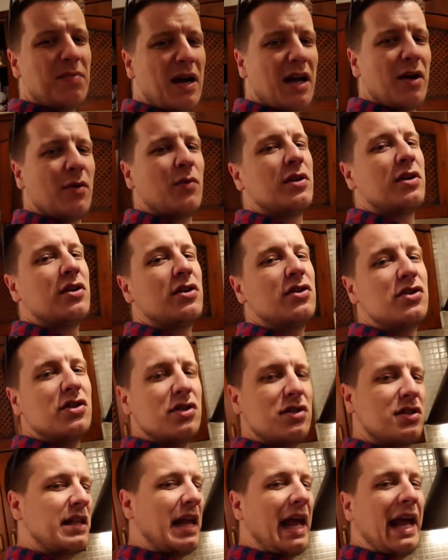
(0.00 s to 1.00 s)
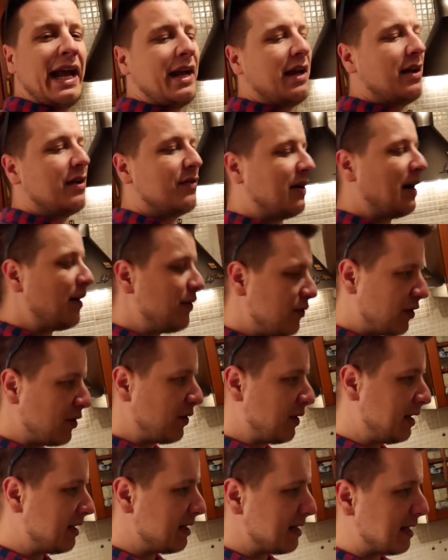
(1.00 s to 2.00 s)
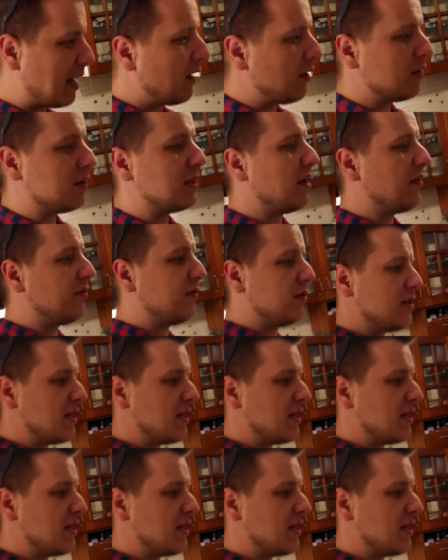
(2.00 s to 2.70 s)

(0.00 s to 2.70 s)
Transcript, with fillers: by when you're just hanging around though in this house, I have to